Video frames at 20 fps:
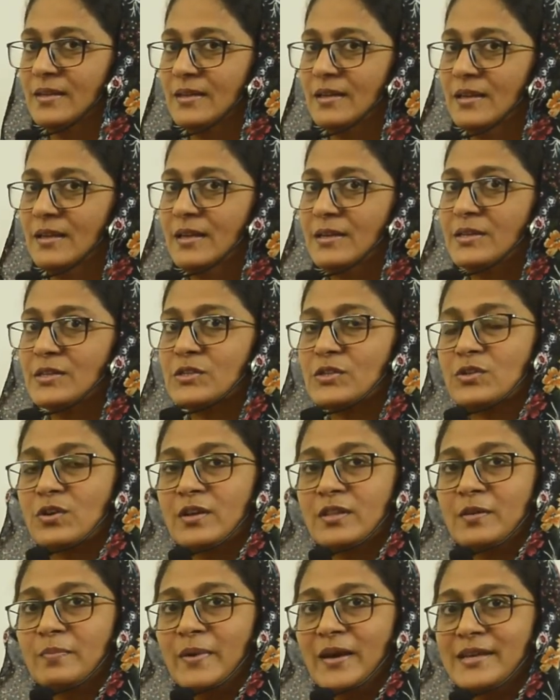Let us draw
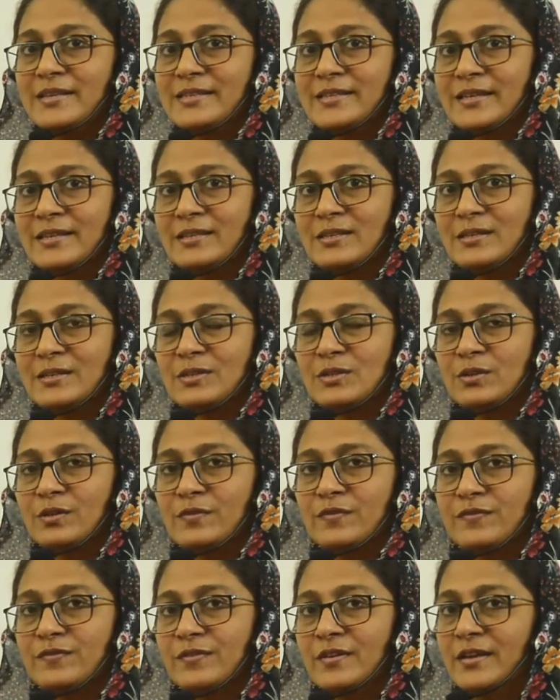the bisectors
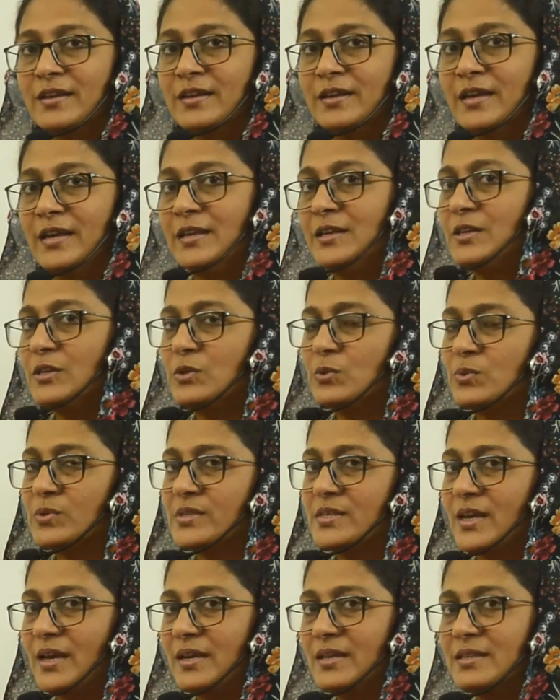of any 2
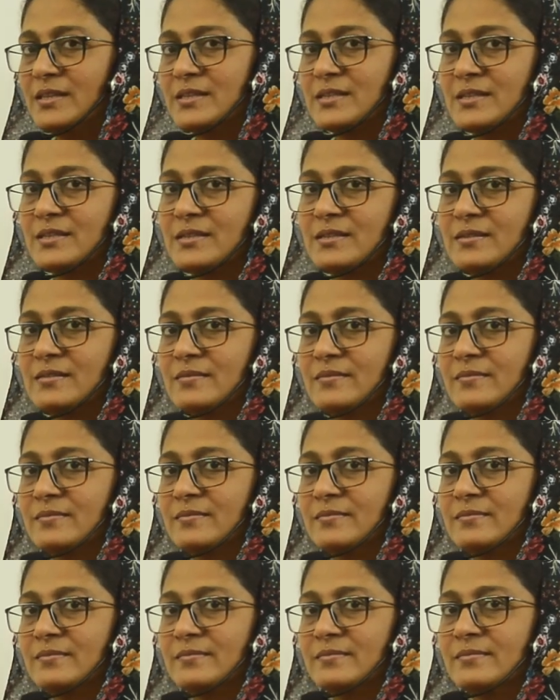sides.
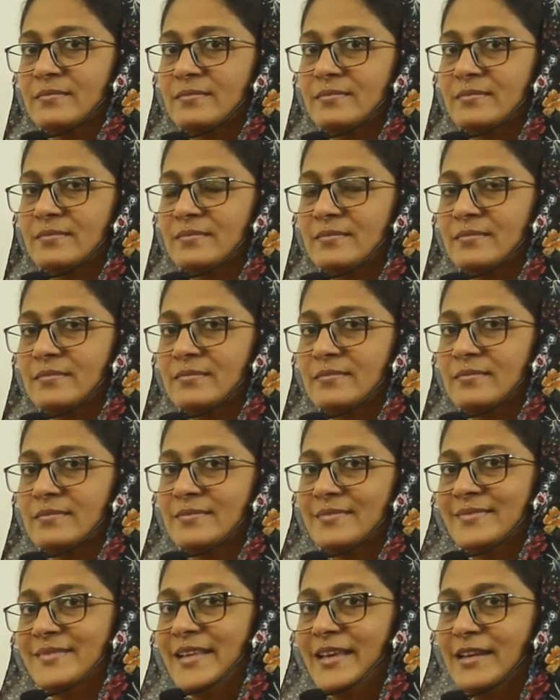
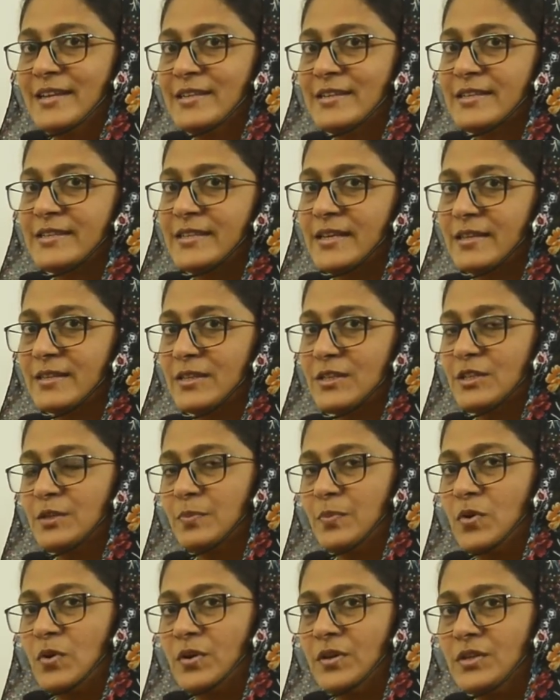They intersect at a
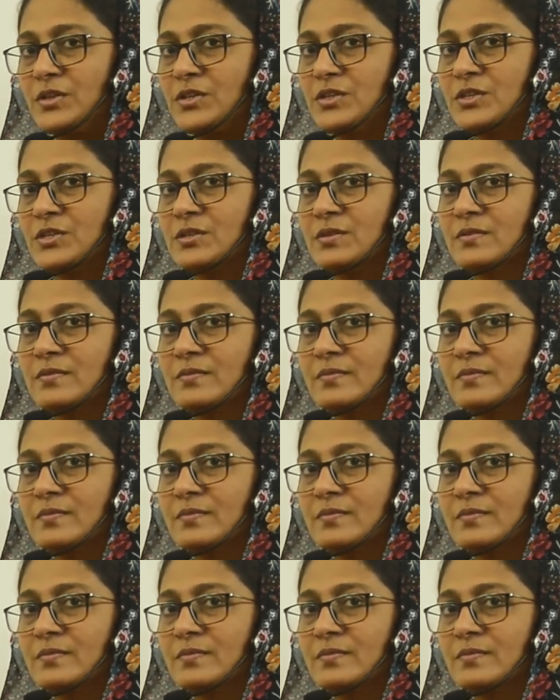point.